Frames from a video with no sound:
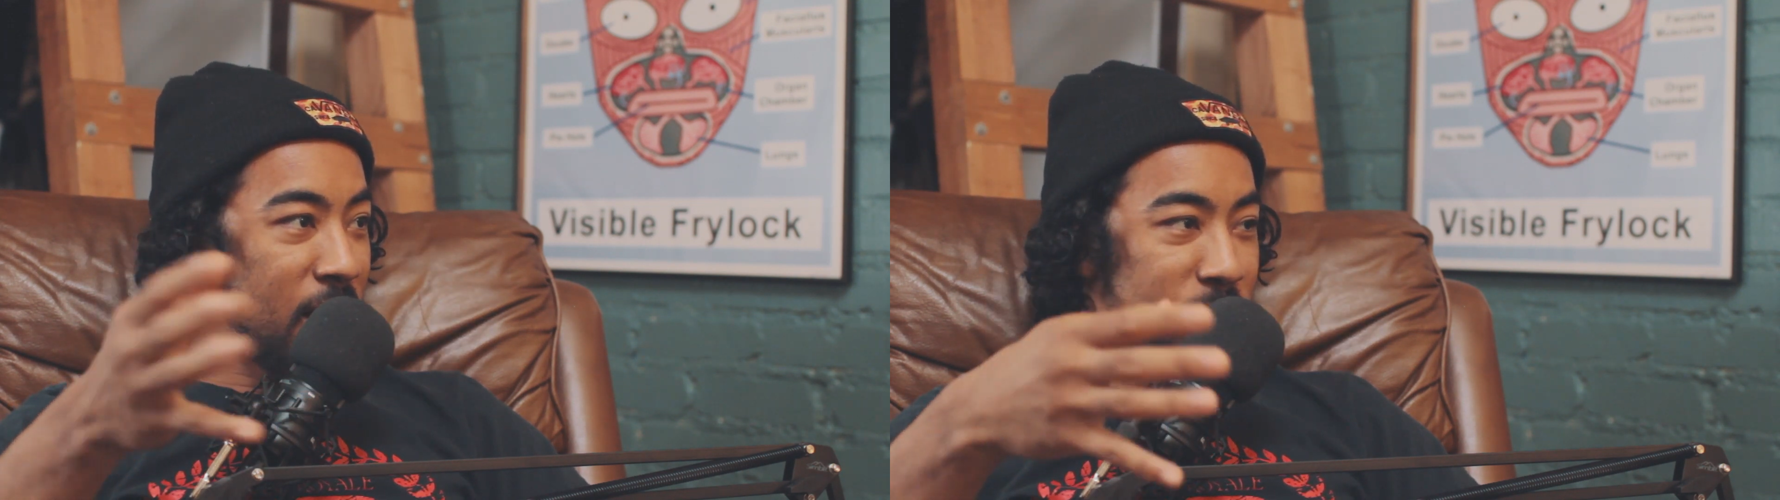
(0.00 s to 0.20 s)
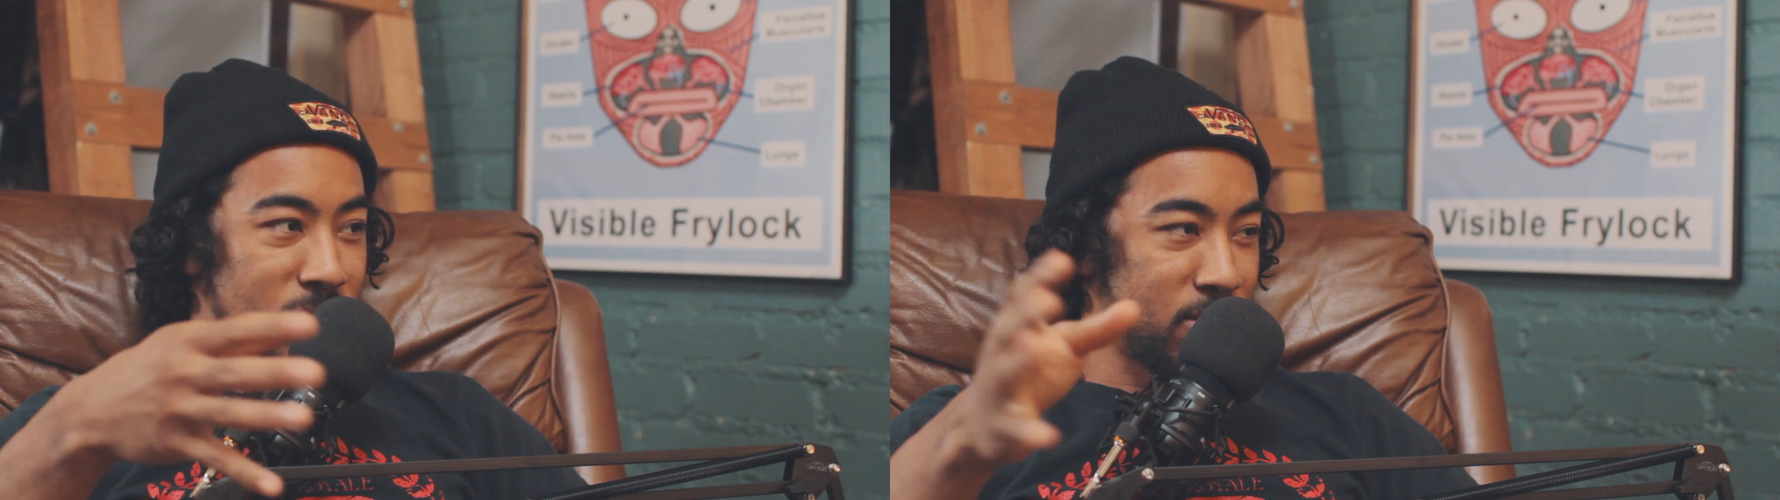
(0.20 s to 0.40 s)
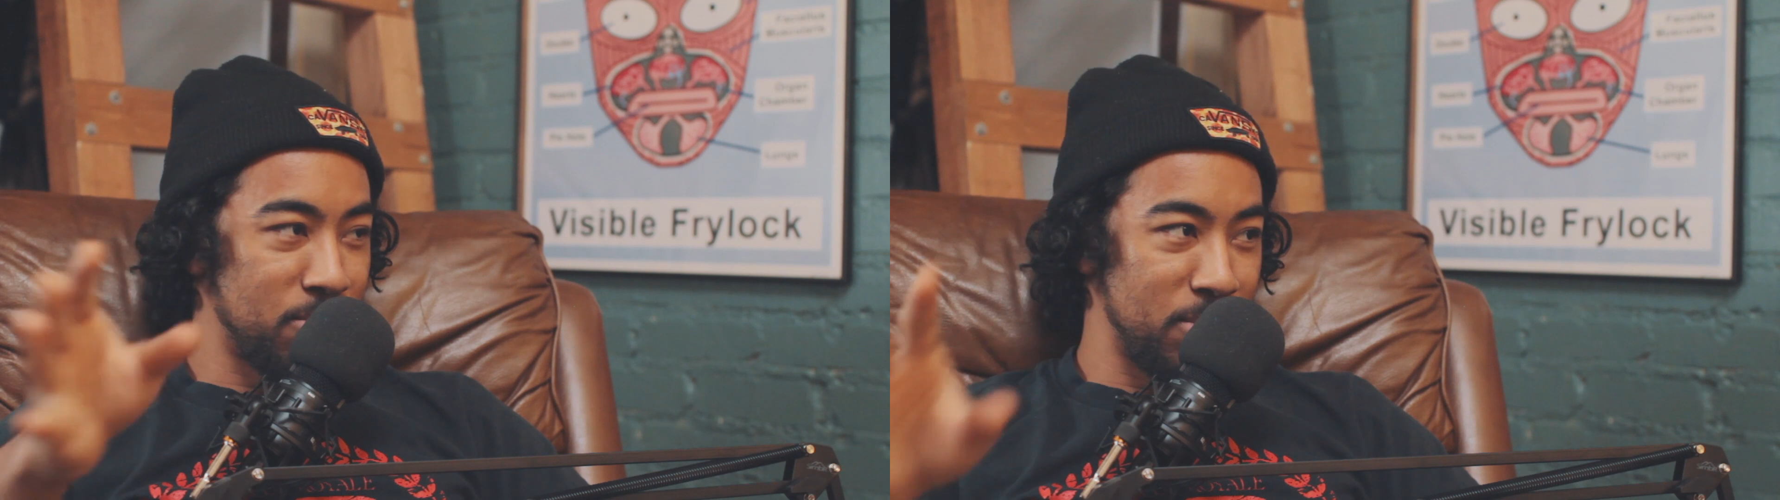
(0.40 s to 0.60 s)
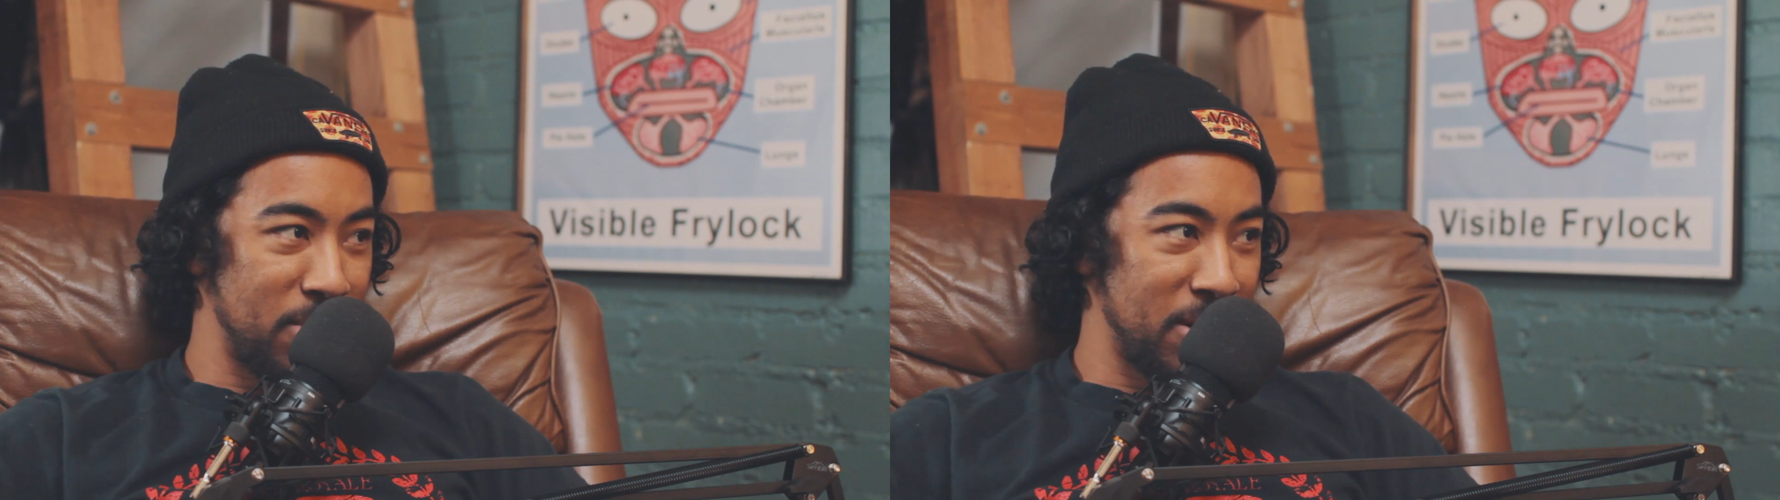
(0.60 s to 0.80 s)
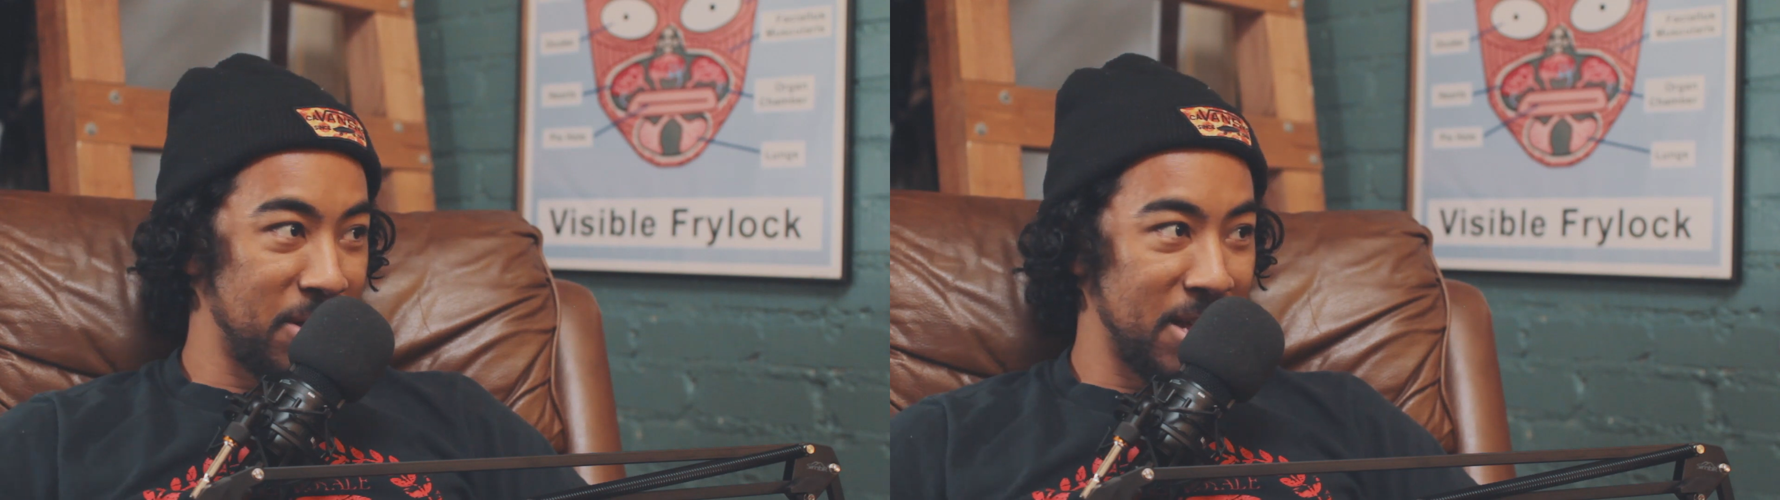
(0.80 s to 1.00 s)
I'm just going to be
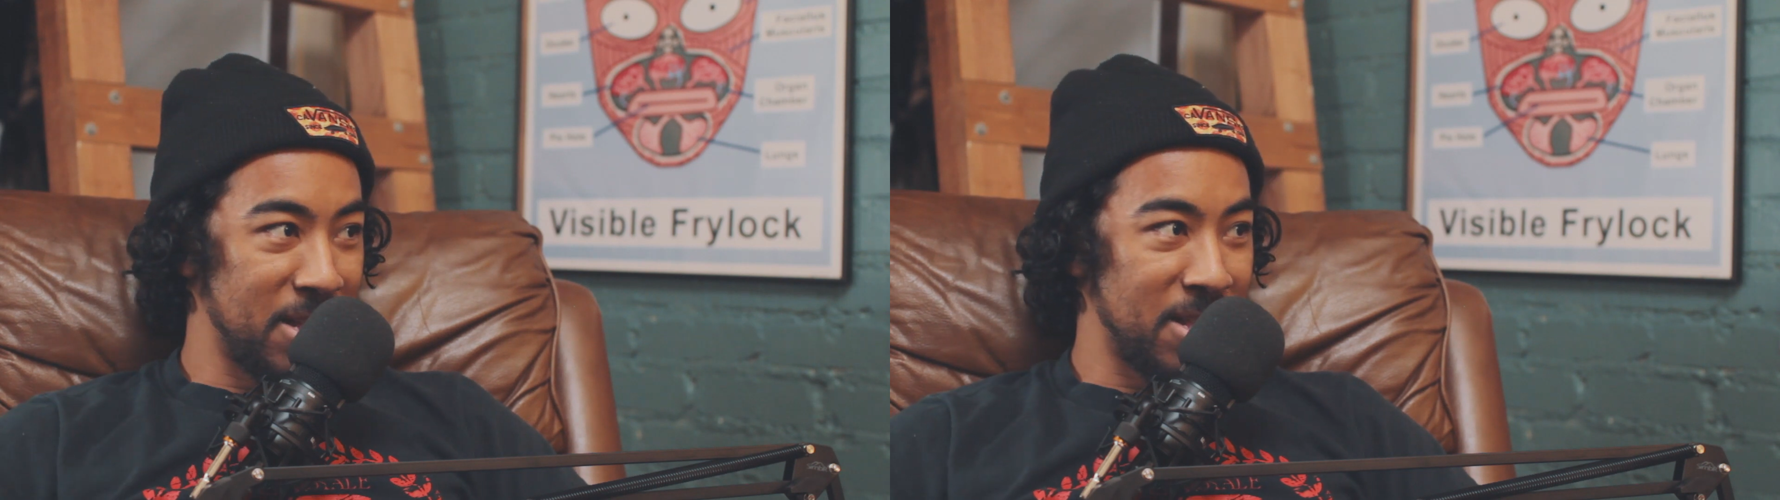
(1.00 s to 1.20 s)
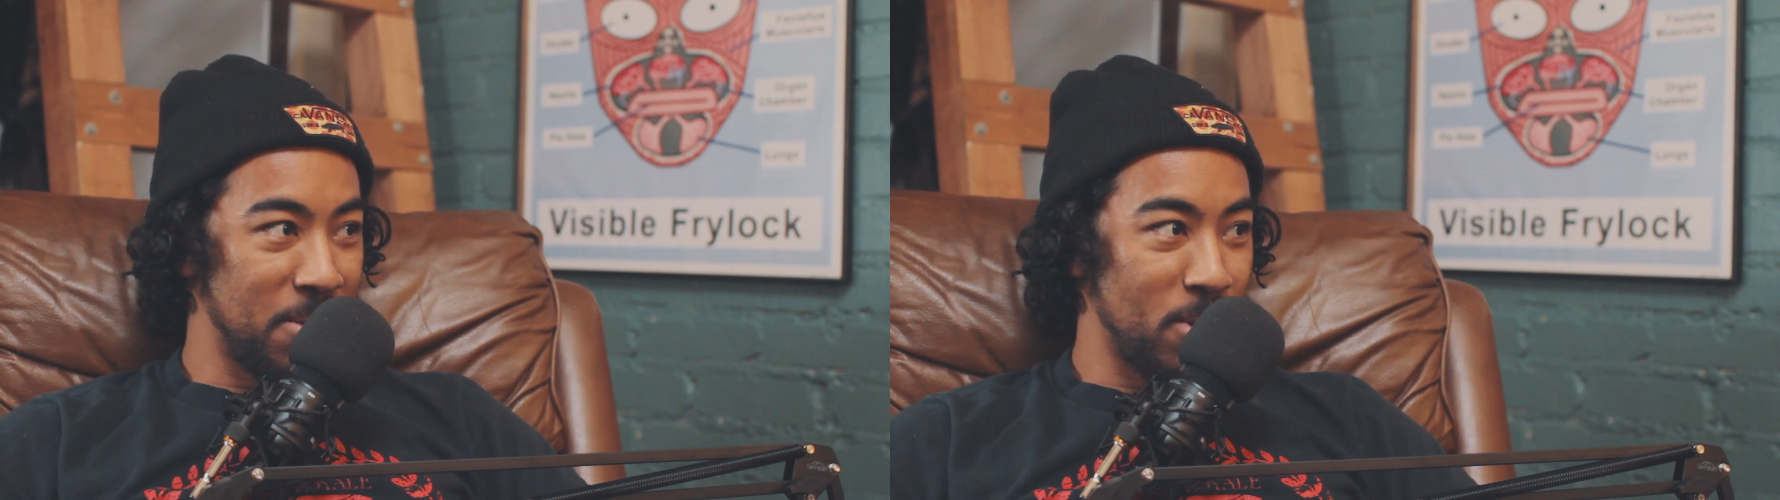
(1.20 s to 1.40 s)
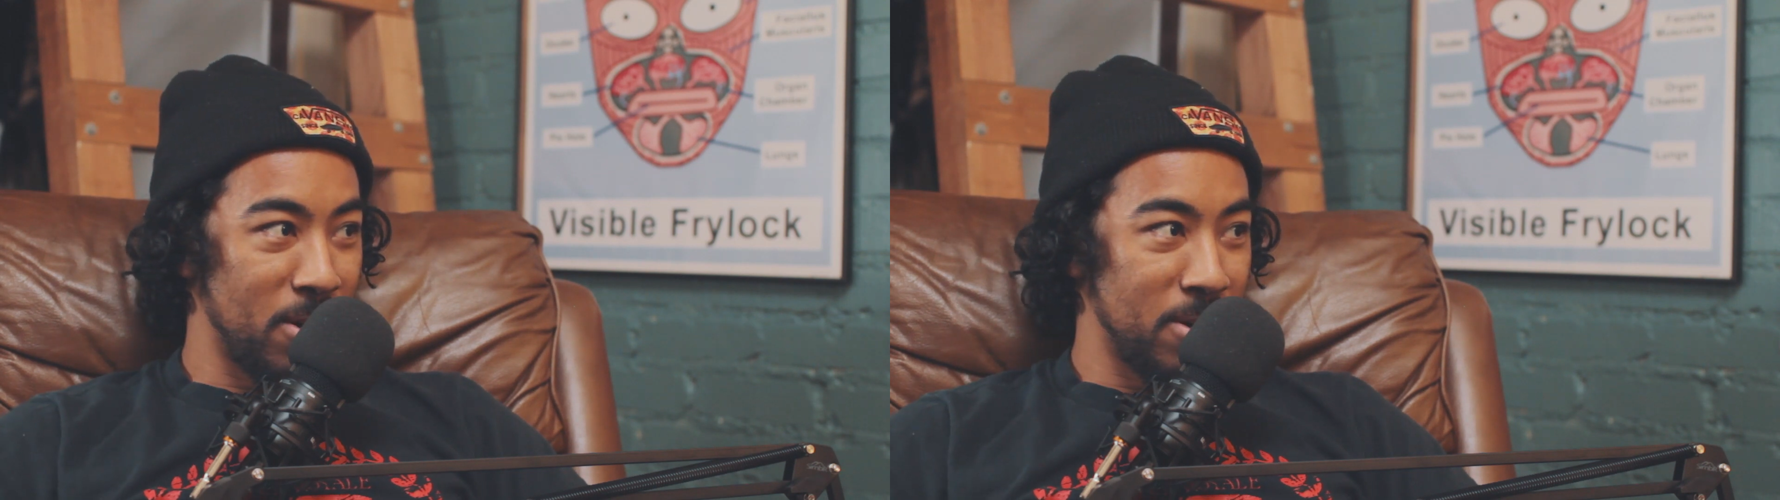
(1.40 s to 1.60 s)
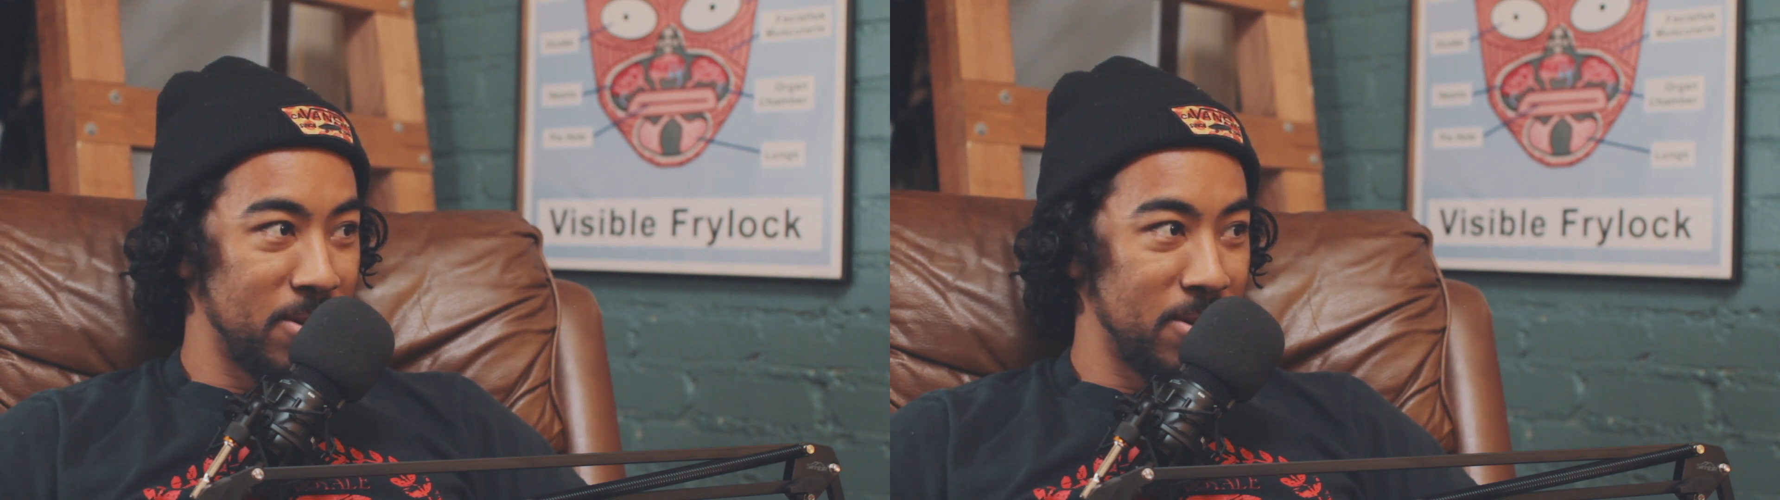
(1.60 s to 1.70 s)
better at that part.